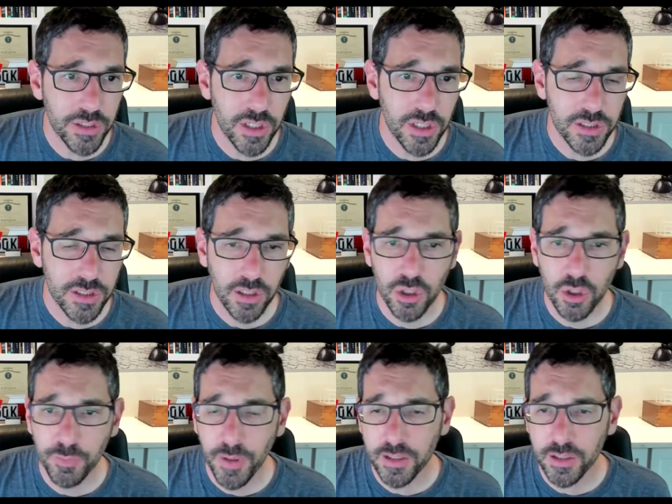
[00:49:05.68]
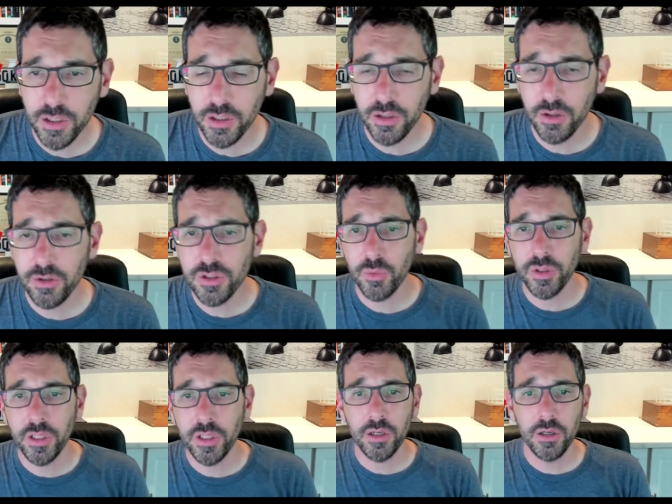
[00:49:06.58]
just a coupon code. So
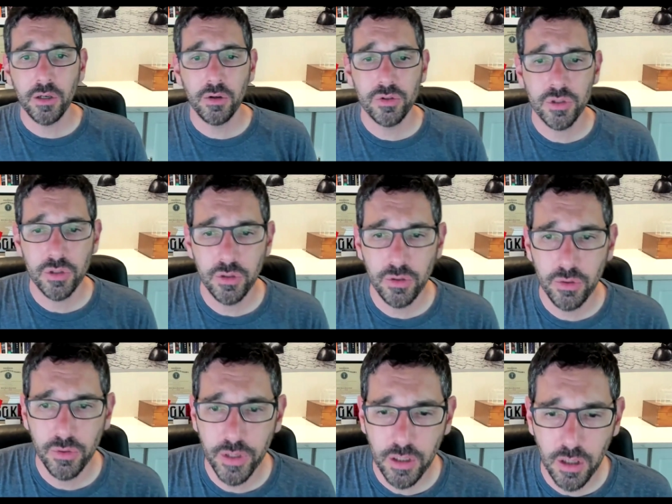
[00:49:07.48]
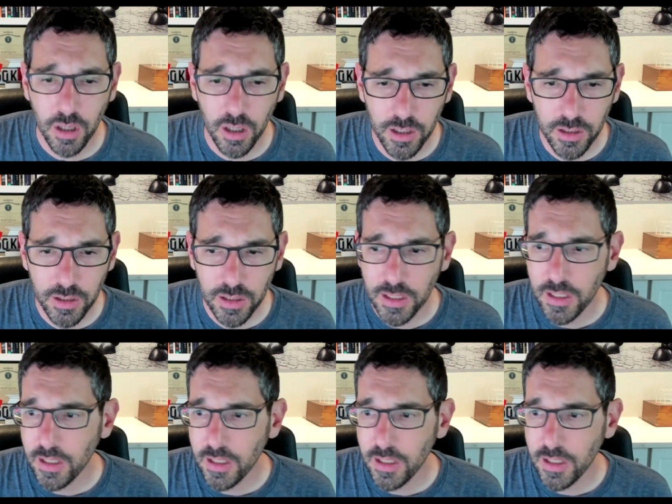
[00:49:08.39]
when they go to their cart,